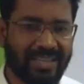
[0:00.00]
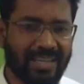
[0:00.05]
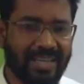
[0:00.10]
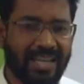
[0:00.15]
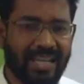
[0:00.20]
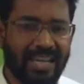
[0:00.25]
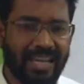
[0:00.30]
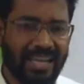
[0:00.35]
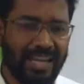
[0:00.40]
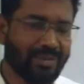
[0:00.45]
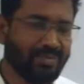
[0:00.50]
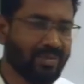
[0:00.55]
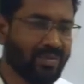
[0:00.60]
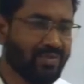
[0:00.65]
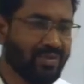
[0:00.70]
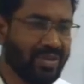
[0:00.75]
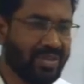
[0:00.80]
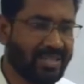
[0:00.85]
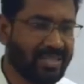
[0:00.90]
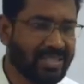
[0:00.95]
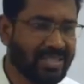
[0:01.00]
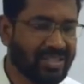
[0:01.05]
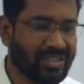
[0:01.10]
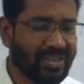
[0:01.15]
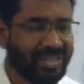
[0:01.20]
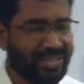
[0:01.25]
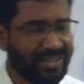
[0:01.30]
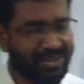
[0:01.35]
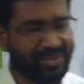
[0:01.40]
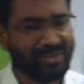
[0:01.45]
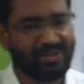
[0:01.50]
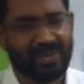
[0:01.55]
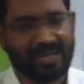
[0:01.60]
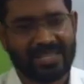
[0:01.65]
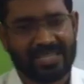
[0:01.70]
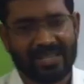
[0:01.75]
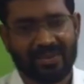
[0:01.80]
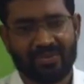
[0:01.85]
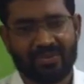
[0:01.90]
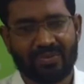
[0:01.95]
Let me first introduce
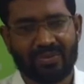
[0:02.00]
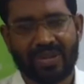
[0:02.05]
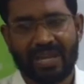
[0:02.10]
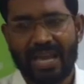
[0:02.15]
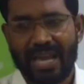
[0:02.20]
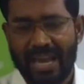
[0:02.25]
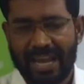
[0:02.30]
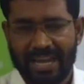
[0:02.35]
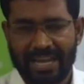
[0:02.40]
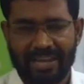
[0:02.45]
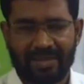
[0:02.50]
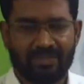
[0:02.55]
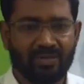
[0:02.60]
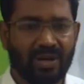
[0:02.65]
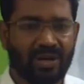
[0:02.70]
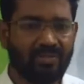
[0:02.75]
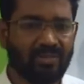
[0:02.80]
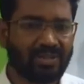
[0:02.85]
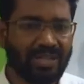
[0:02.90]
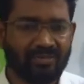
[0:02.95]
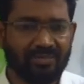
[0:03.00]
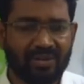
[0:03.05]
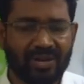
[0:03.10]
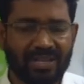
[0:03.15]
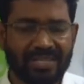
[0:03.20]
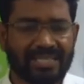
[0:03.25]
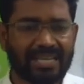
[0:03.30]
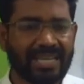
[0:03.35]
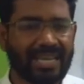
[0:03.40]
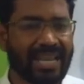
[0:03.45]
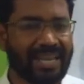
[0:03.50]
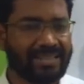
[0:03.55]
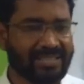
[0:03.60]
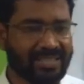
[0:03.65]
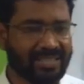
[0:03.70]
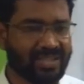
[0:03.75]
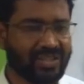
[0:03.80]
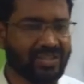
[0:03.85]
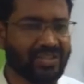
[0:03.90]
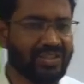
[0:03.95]
myself. I am Muhammad Abdul Razzaq,
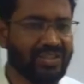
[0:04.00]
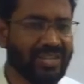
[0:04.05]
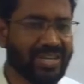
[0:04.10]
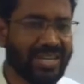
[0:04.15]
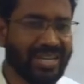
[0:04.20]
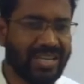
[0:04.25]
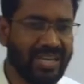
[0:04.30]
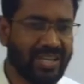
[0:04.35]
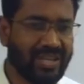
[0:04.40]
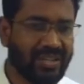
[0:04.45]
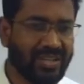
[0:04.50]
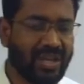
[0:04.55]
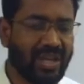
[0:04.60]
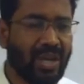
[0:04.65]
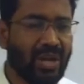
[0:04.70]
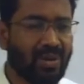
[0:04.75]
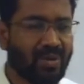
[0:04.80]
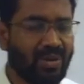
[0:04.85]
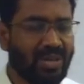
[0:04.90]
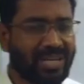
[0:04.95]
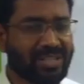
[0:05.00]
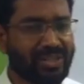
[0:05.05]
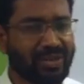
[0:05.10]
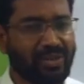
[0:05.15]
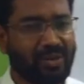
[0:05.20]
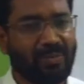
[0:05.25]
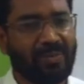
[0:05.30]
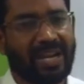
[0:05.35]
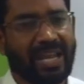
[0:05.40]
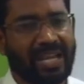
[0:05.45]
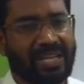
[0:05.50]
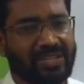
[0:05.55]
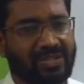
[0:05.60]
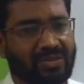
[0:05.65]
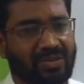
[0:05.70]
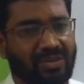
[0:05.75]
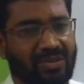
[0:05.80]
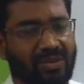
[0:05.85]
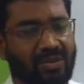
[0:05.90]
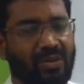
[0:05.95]
Assistant Teacher English, Kuliyarchar Government High
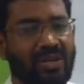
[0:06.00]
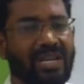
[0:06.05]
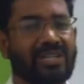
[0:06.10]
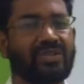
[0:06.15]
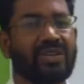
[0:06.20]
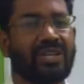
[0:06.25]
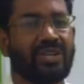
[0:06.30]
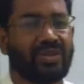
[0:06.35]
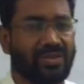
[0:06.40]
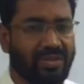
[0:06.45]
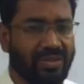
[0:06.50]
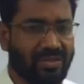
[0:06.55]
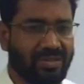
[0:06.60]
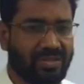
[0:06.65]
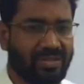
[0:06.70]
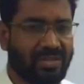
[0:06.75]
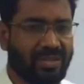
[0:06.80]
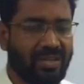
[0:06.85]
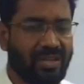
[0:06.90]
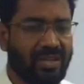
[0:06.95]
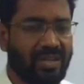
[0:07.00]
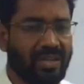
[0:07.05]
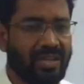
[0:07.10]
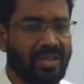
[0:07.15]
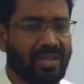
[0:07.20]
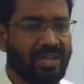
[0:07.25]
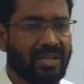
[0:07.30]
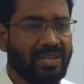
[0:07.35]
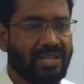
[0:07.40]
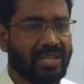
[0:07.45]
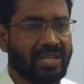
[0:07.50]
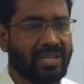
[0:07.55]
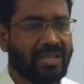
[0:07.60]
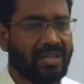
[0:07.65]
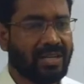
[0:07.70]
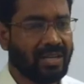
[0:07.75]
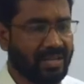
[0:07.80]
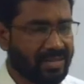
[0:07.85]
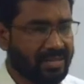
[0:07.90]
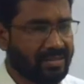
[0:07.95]
School, Kuliyarchar Kishorganj. Dear
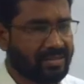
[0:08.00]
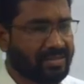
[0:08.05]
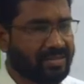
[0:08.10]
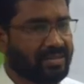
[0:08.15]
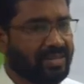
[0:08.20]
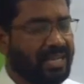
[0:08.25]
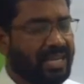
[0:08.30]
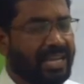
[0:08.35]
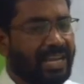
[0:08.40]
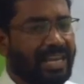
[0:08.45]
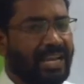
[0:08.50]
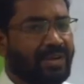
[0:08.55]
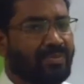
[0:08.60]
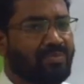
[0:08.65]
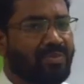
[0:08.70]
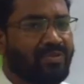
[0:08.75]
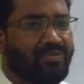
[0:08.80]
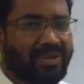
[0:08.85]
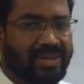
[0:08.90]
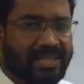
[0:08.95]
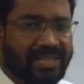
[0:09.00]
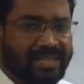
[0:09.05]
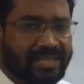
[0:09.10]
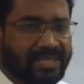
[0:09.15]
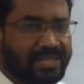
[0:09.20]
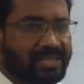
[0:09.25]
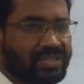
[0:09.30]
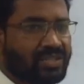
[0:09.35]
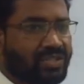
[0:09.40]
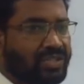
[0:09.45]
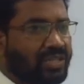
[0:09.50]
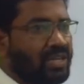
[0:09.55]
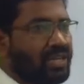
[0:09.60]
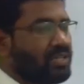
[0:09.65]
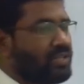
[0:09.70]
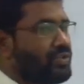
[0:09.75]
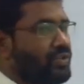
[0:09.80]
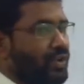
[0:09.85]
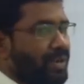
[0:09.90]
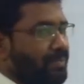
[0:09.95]
learners, let me first
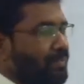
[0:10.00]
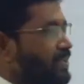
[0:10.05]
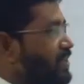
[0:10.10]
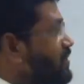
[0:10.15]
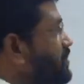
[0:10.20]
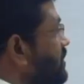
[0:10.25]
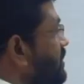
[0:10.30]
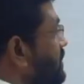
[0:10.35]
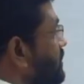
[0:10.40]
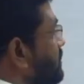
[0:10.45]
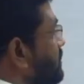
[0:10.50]
draw a picture.